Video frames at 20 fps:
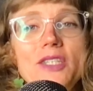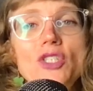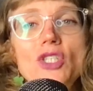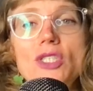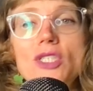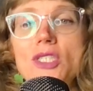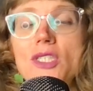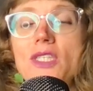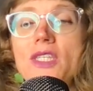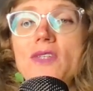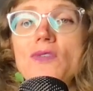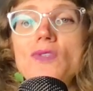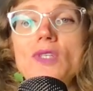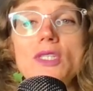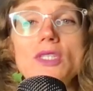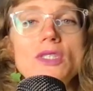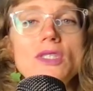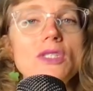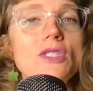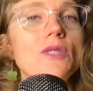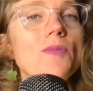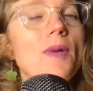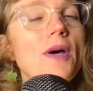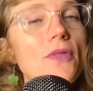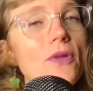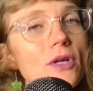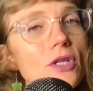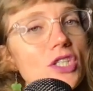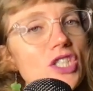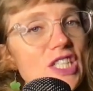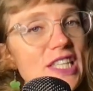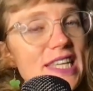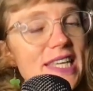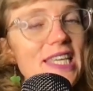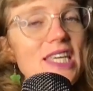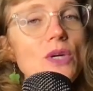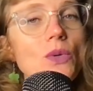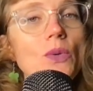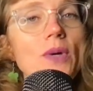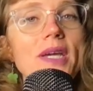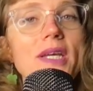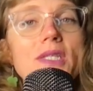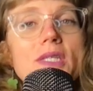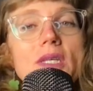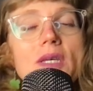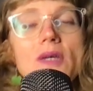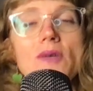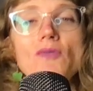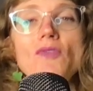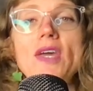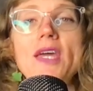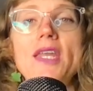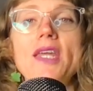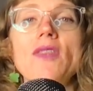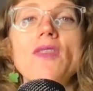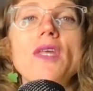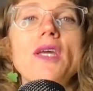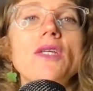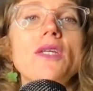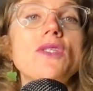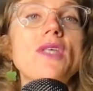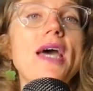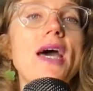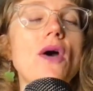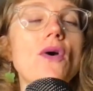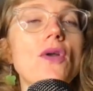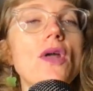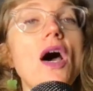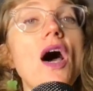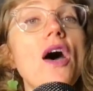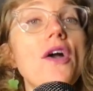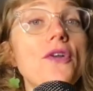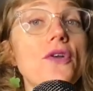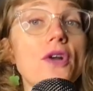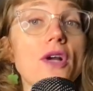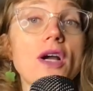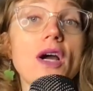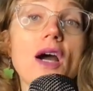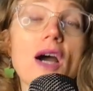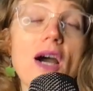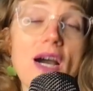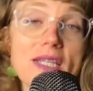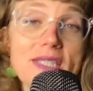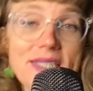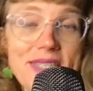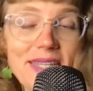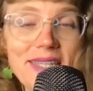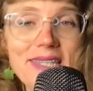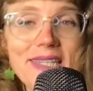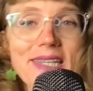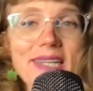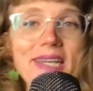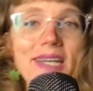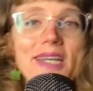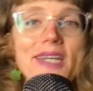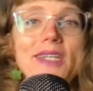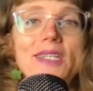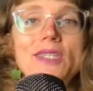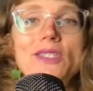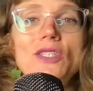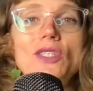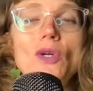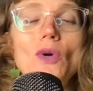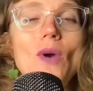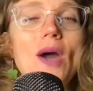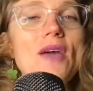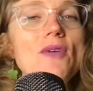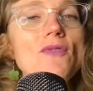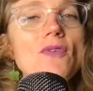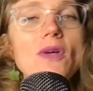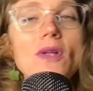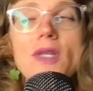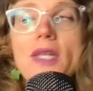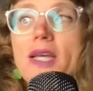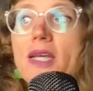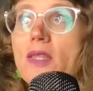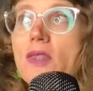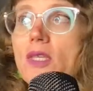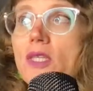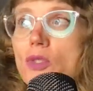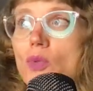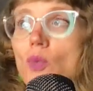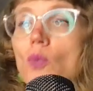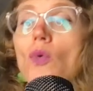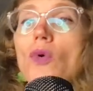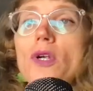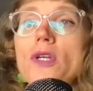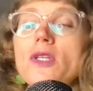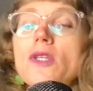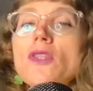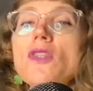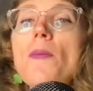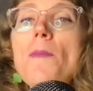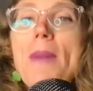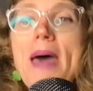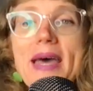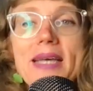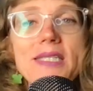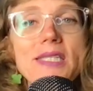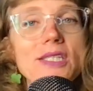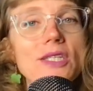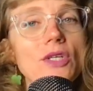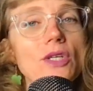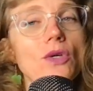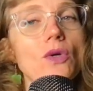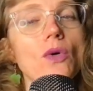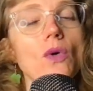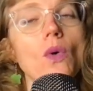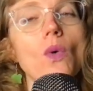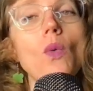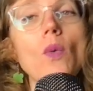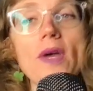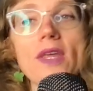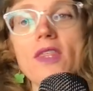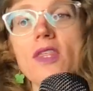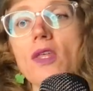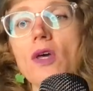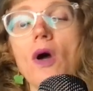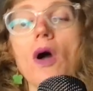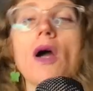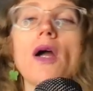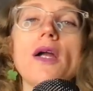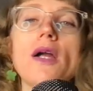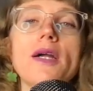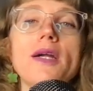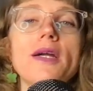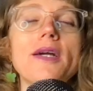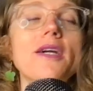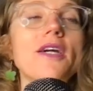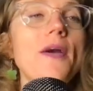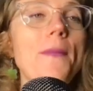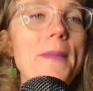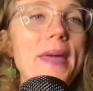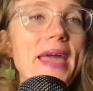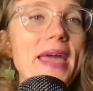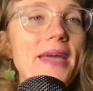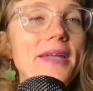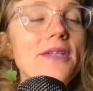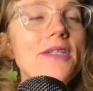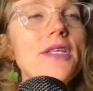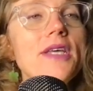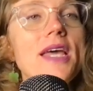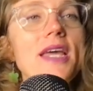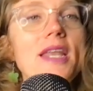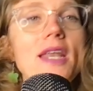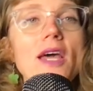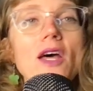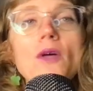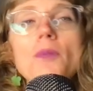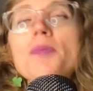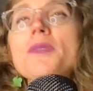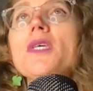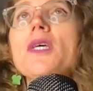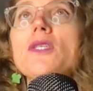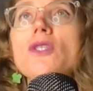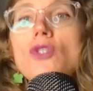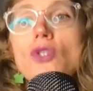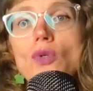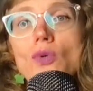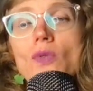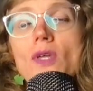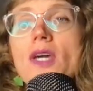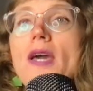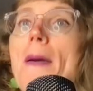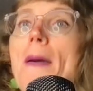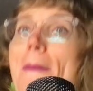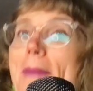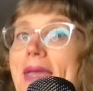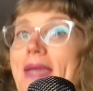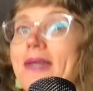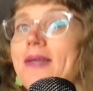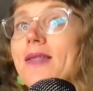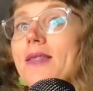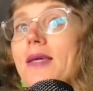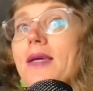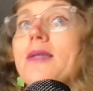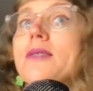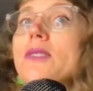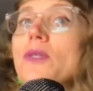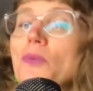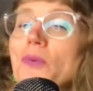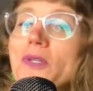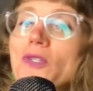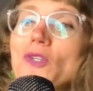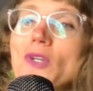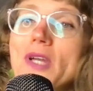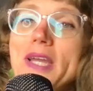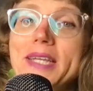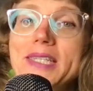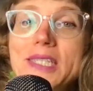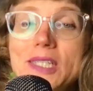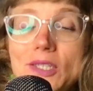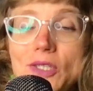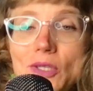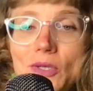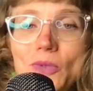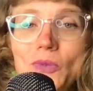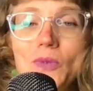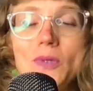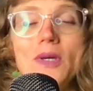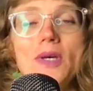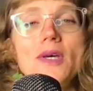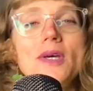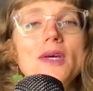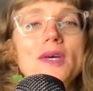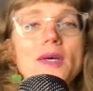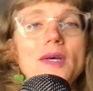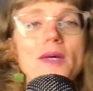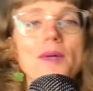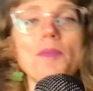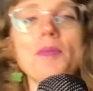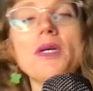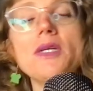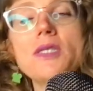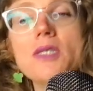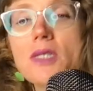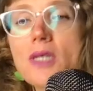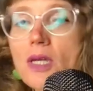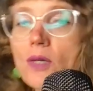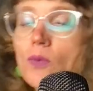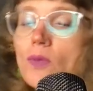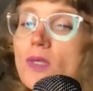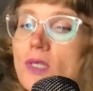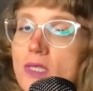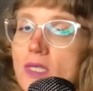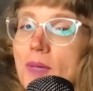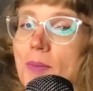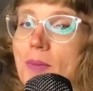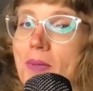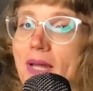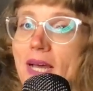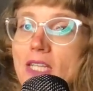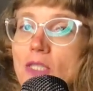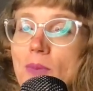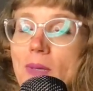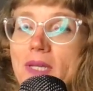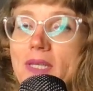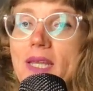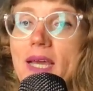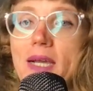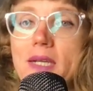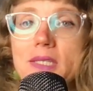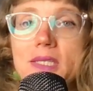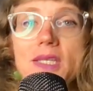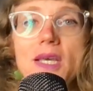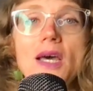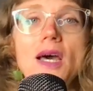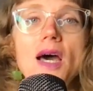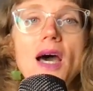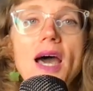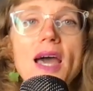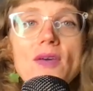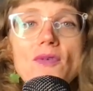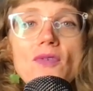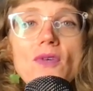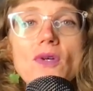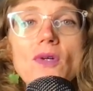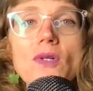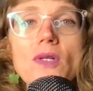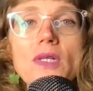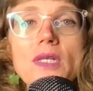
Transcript: just gives us some other sneaky ways of getting things out under costed. So I felt like this worked the best with our command and helps us do the command things that we're trying to do. Because again, with these double aspect decks, I feel